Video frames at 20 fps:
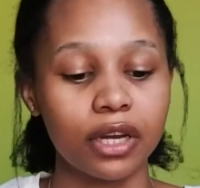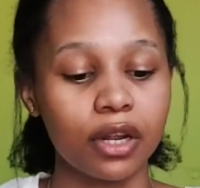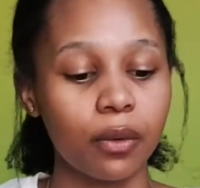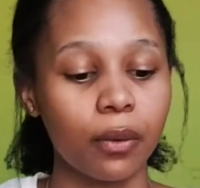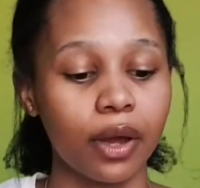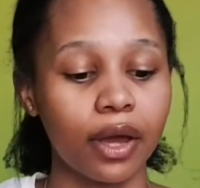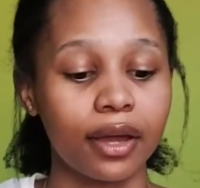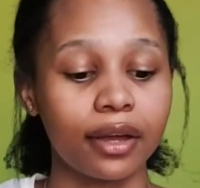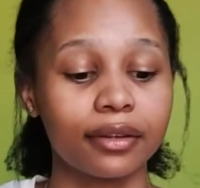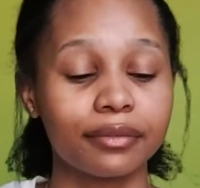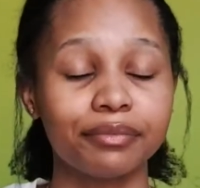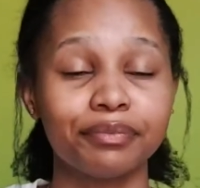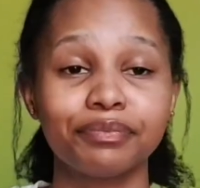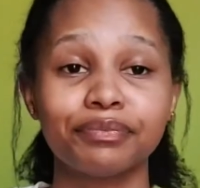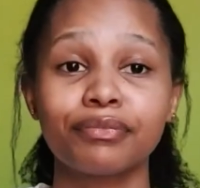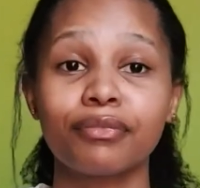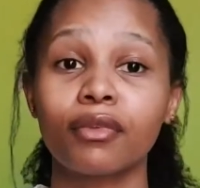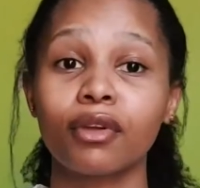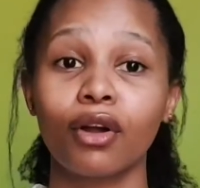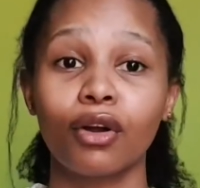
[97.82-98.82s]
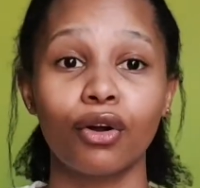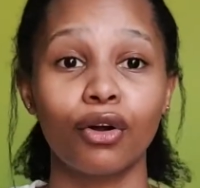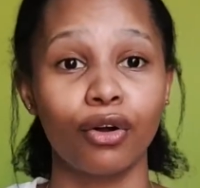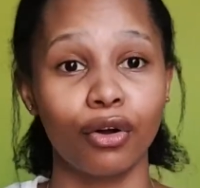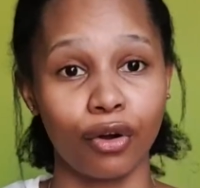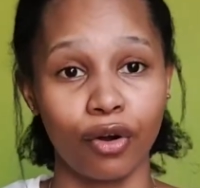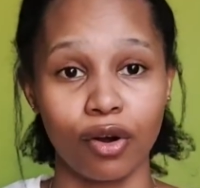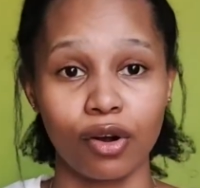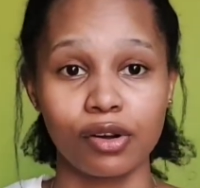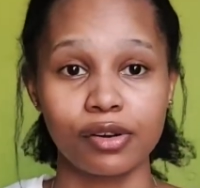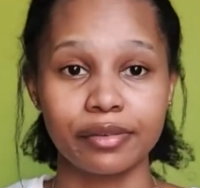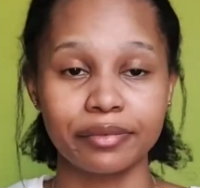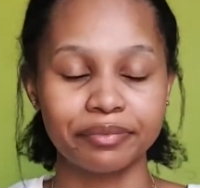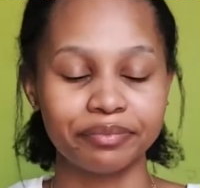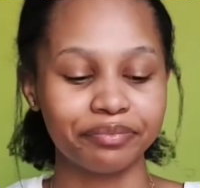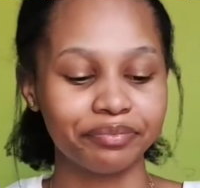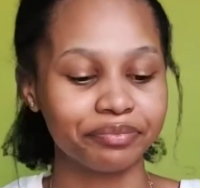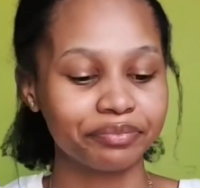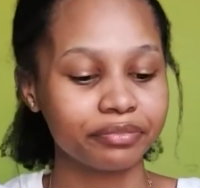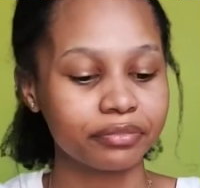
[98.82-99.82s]
anyway, girl.
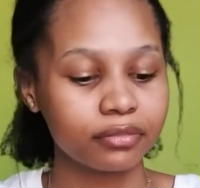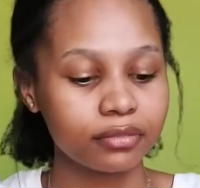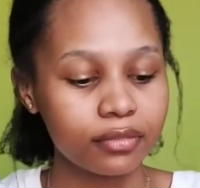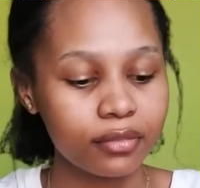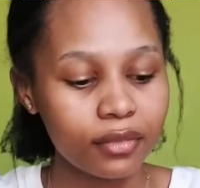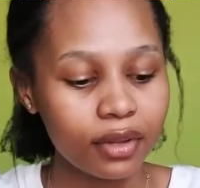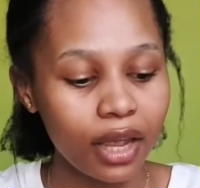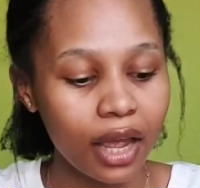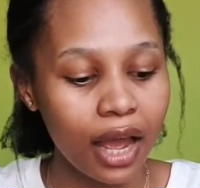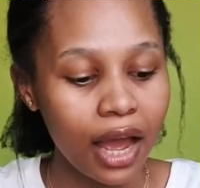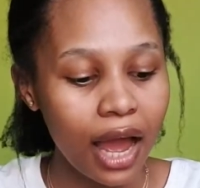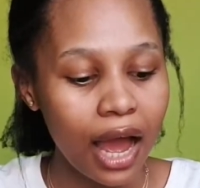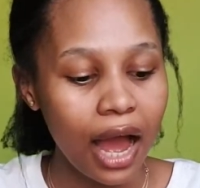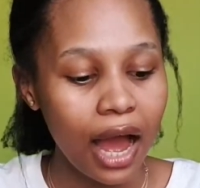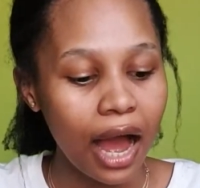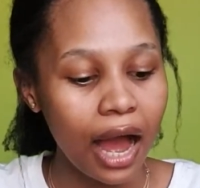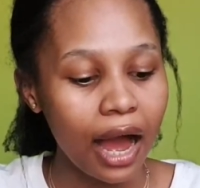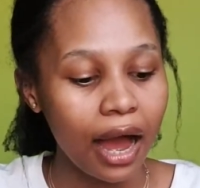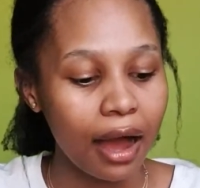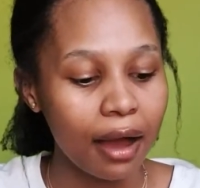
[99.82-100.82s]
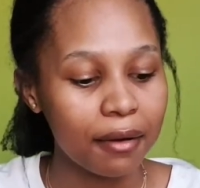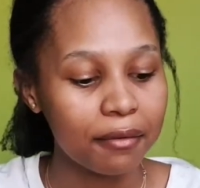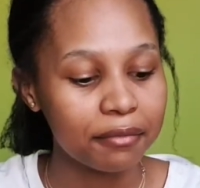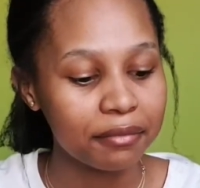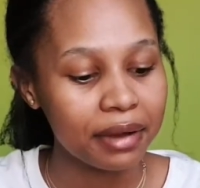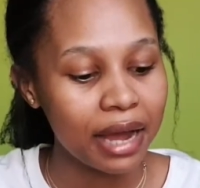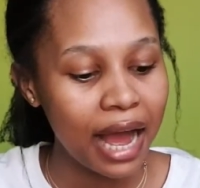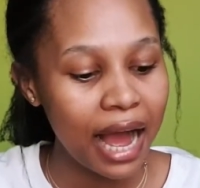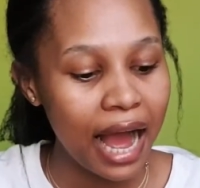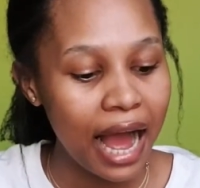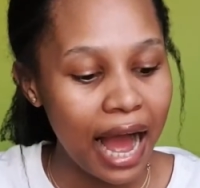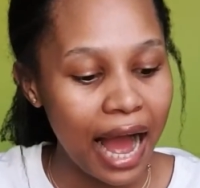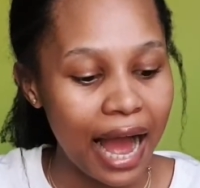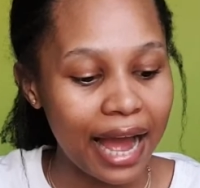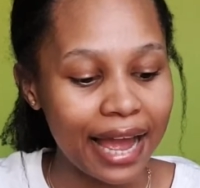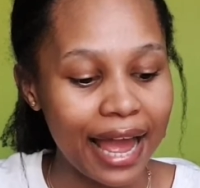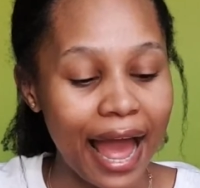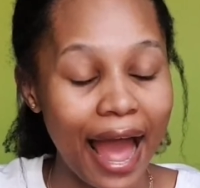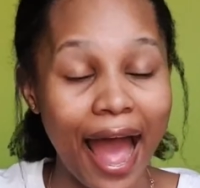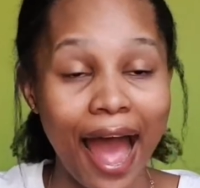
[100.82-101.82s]
I
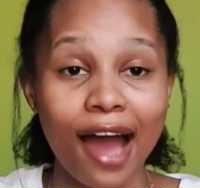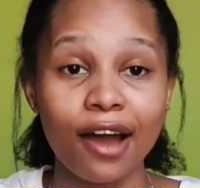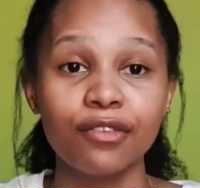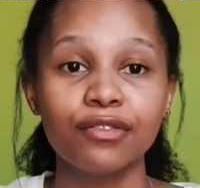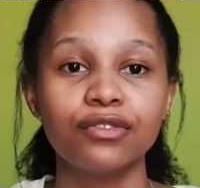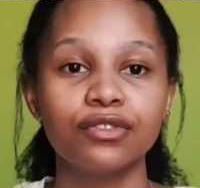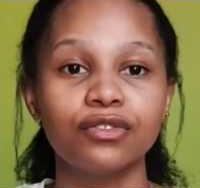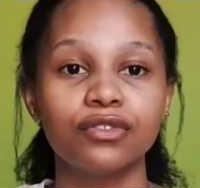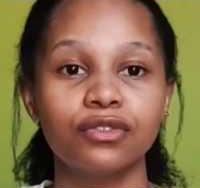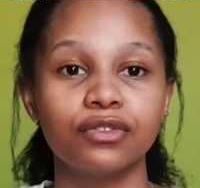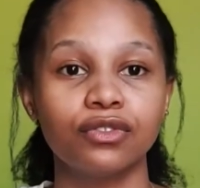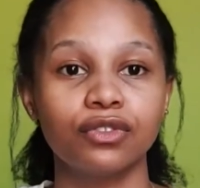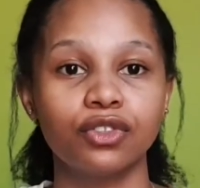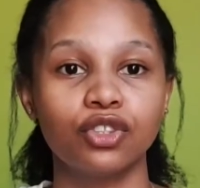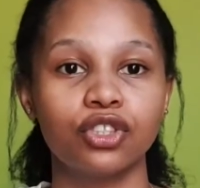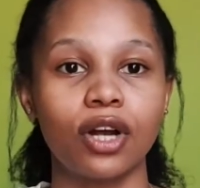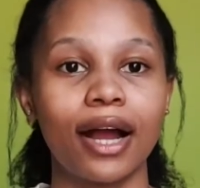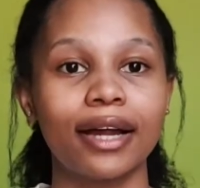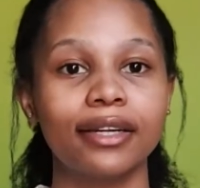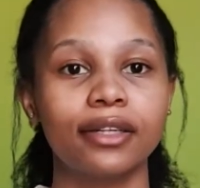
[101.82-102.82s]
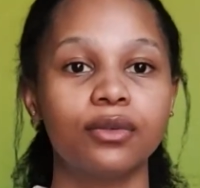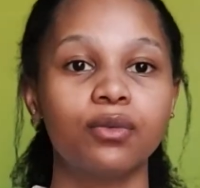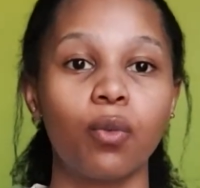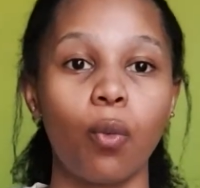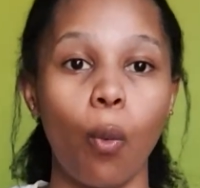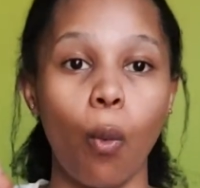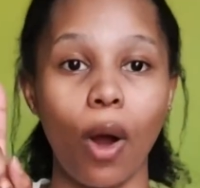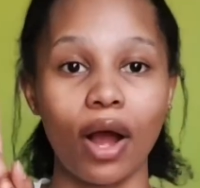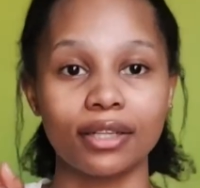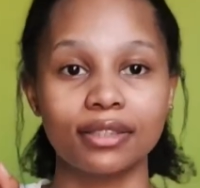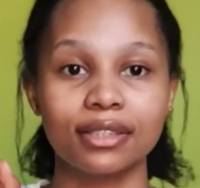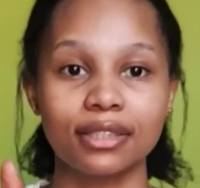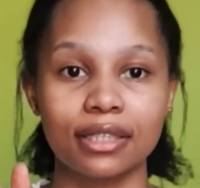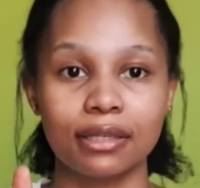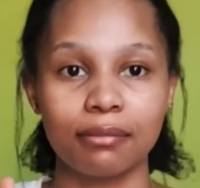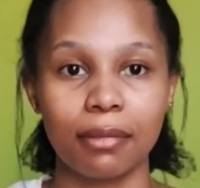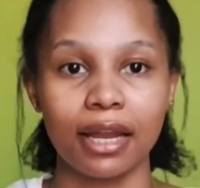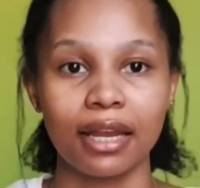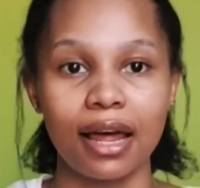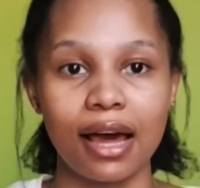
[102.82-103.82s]
have tried it once
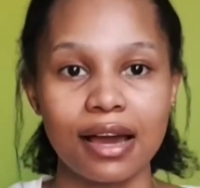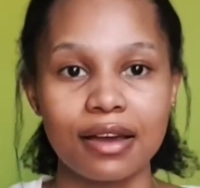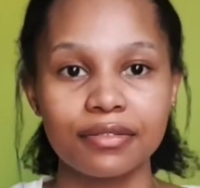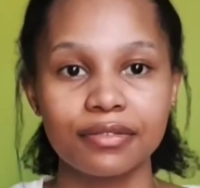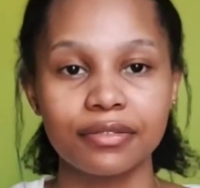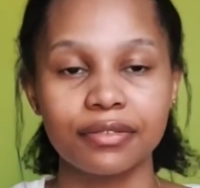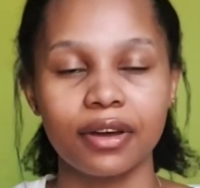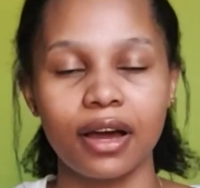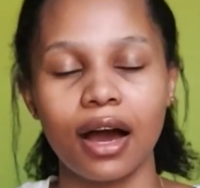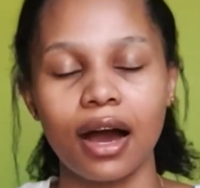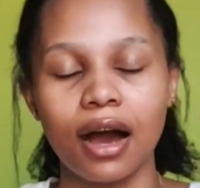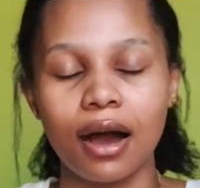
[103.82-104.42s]
in my life,